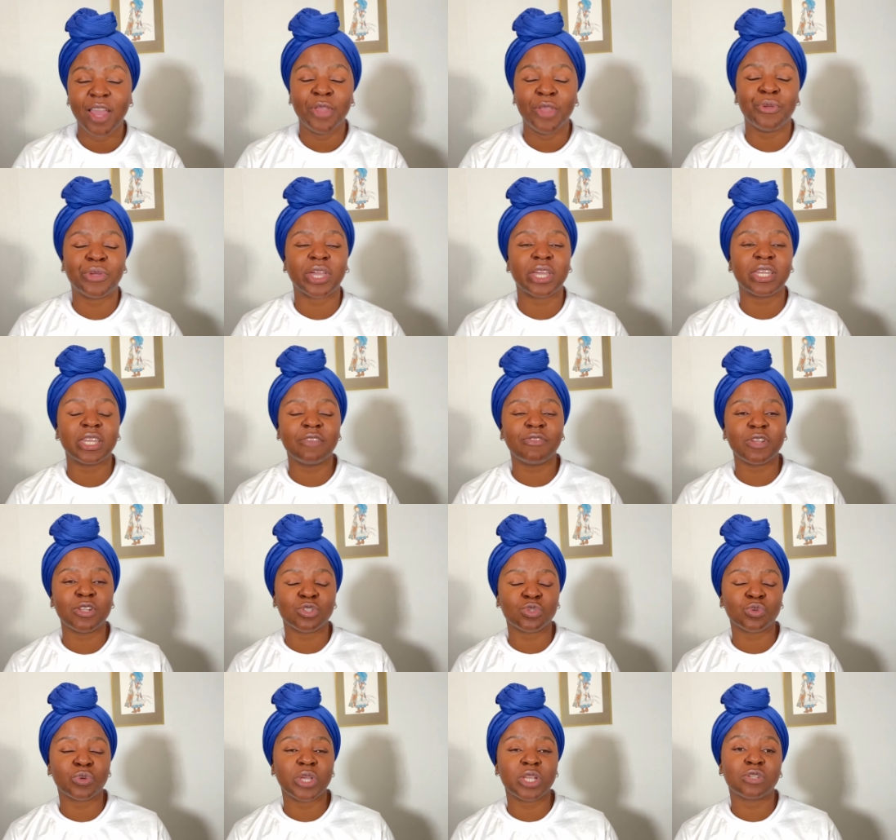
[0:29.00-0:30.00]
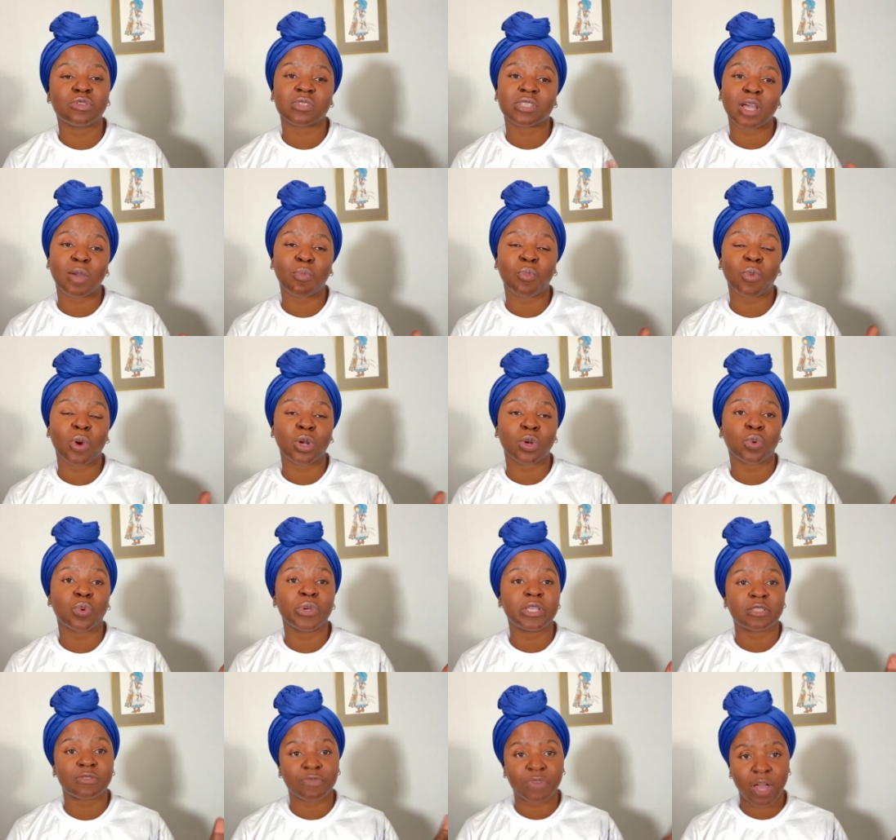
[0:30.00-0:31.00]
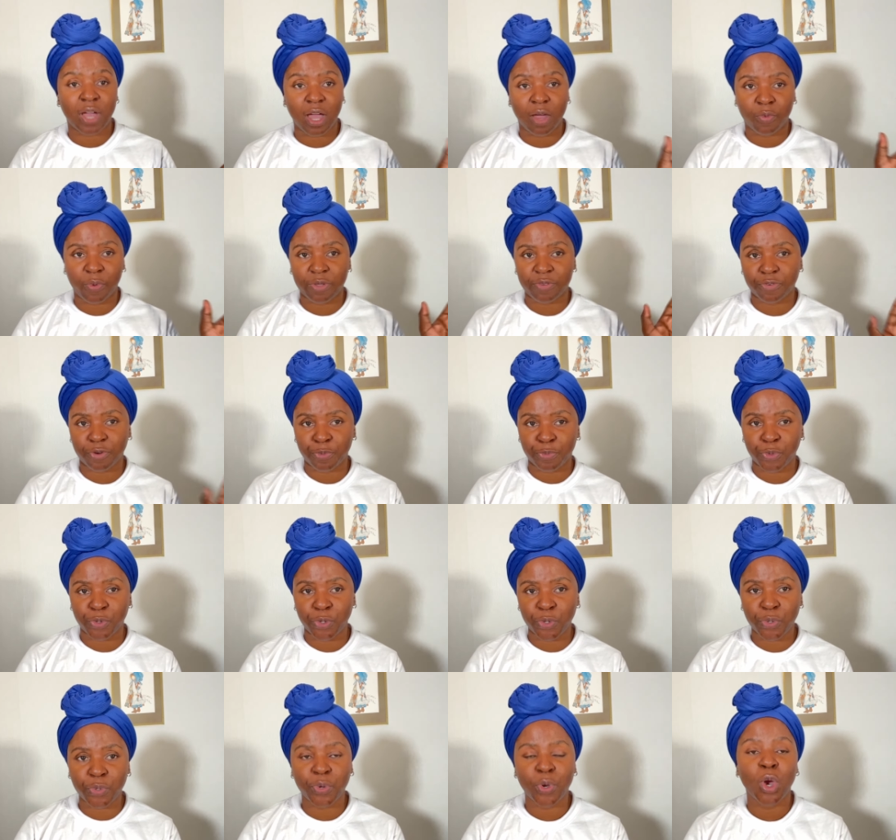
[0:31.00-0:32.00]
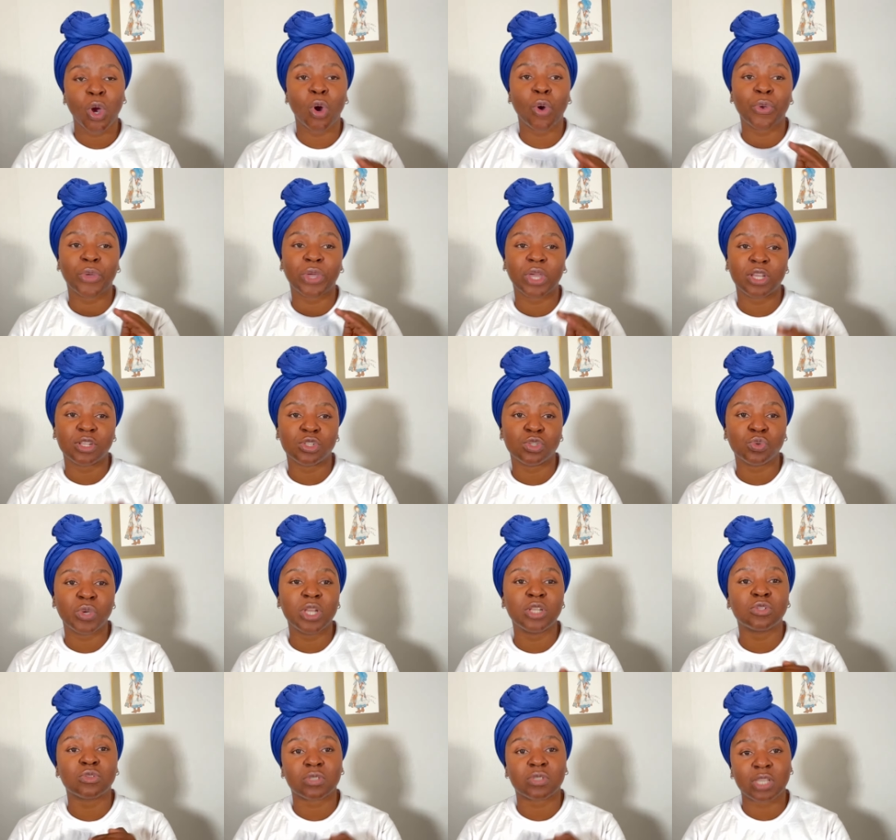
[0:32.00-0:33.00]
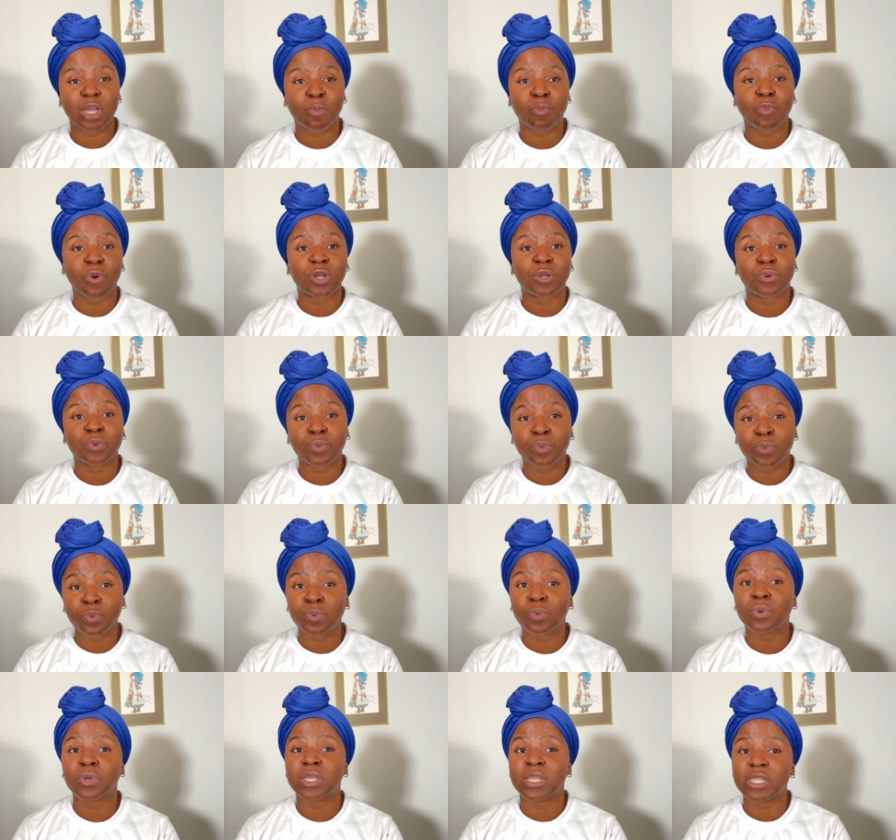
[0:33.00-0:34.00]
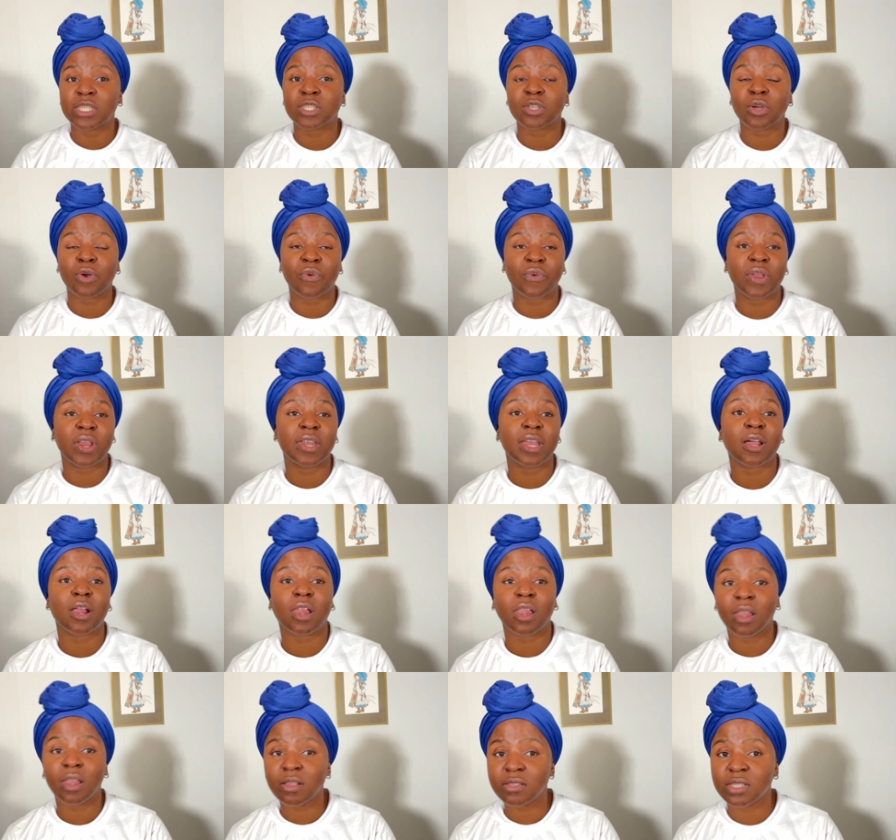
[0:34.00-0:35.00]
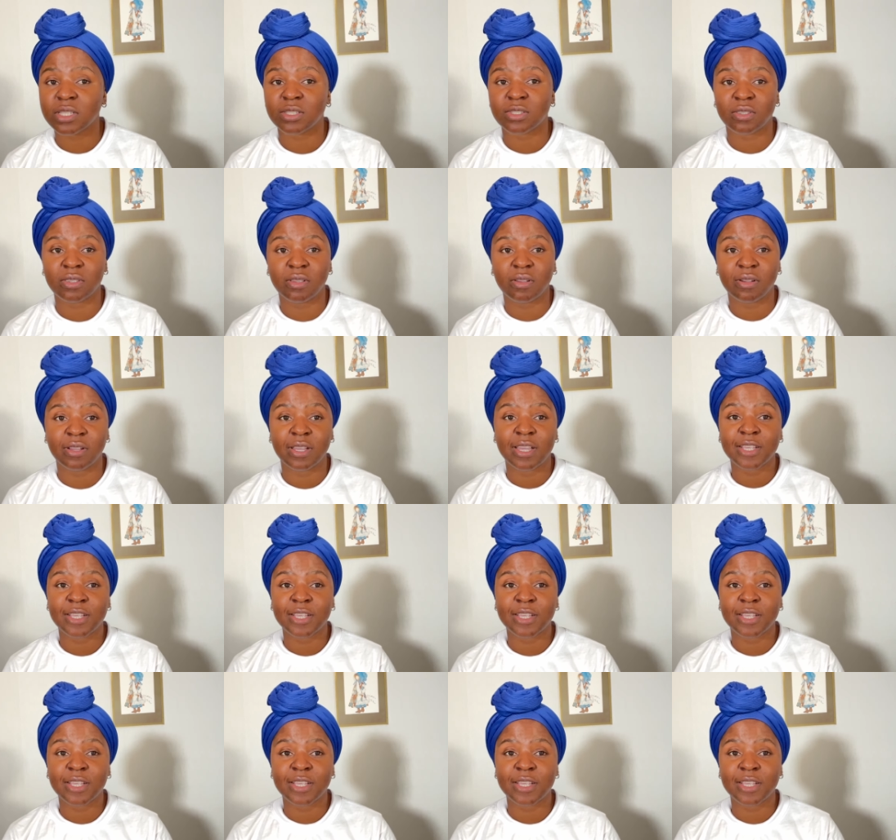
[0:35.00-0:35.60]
you can even do it to someone who is far away from you or you can do it to someone who is already closing to you